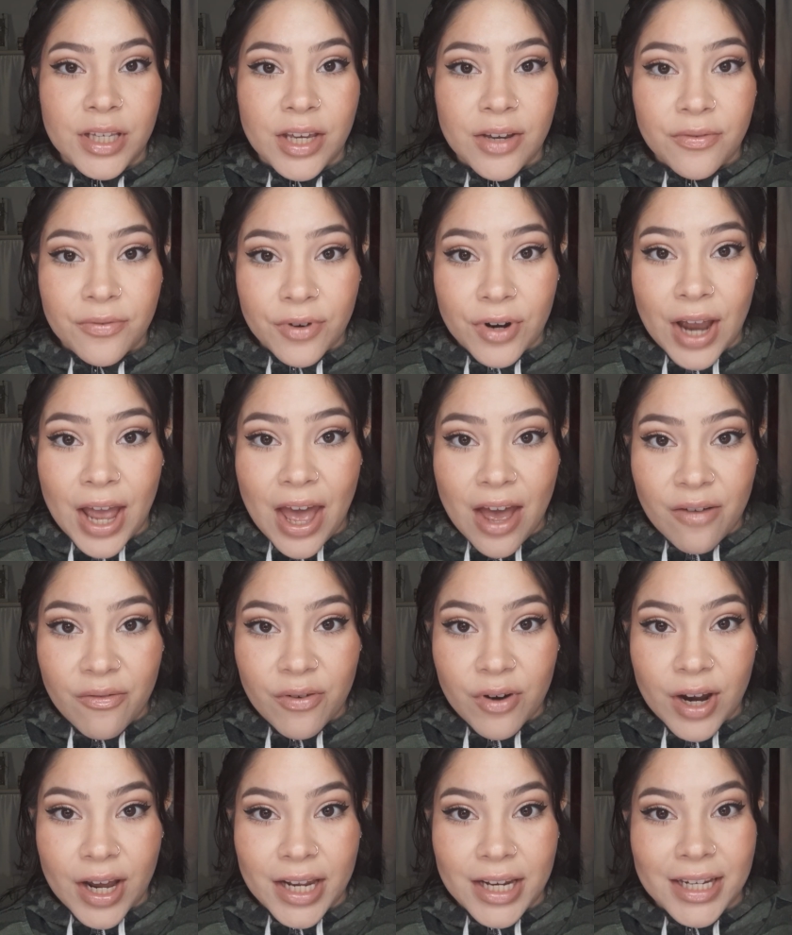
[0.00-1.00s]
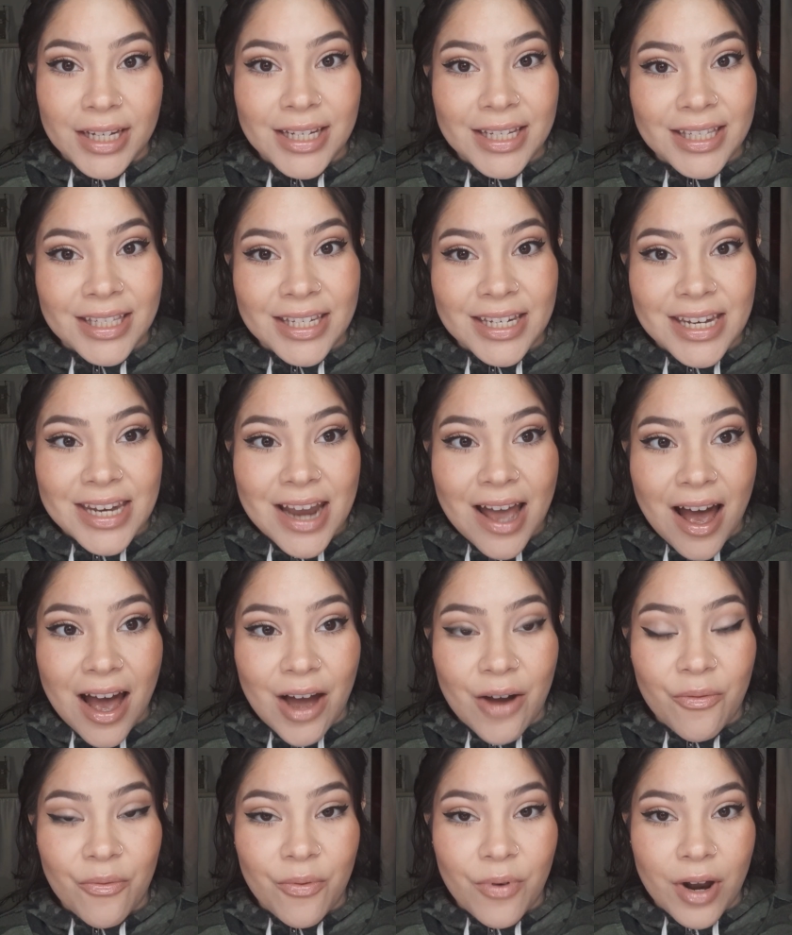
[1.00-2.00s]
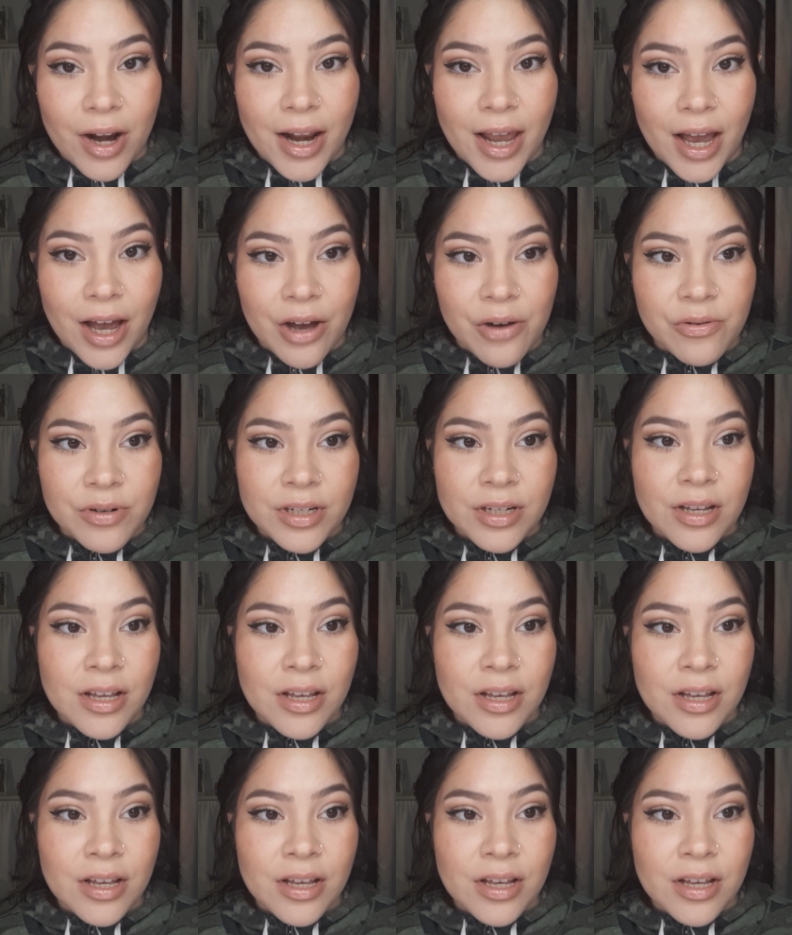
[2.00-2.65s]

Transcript: it forever and it does not run out.